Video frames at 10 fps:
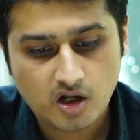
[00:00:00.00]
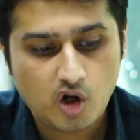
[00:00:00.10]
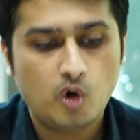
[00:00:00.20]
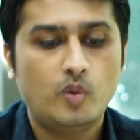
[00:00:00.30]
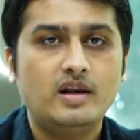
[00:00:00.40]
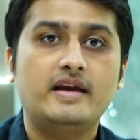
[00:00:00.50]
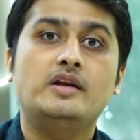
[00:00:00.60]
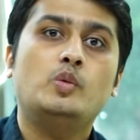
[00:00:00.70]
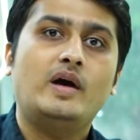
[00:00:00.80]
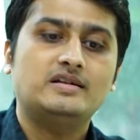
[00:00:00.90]
who will
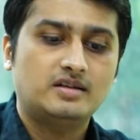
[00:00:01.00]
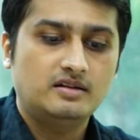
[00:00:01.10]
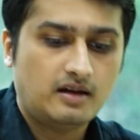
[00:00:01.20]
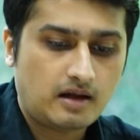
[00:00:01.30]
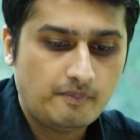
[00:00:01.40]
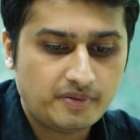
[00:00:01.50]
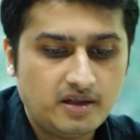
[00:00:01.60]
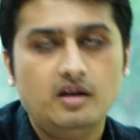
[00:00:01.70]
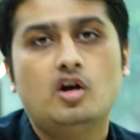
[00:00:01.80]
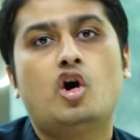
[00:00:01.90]
invest in the company